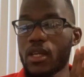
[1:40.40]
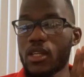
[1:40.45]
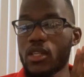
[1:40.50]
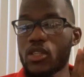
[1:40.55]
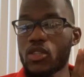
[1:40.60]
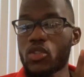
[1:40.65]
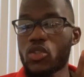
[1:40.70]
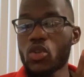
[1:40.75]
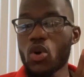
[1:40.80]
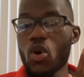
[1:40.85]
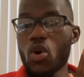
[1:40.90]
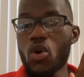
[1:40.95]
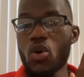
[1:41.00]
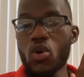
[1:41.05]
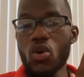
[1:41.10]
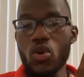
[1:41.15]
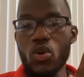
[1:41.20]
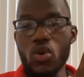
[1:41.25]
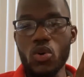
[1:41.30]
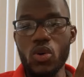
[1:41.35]

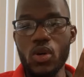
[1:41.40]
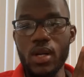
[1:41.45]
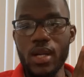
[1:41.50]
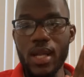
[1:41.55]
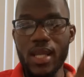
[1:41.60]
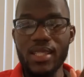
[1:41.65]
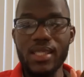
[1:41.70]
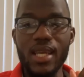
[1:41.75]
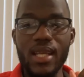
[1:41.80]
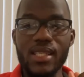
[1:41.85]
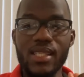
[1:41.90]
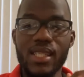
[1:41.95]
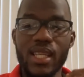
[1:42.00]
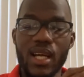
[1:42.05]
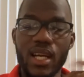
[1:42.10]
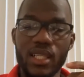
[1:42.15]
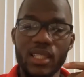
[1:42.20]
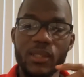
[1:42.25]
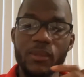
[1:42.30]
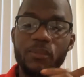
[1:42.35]
So let's get
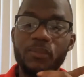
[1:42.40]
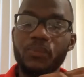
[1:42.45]
started.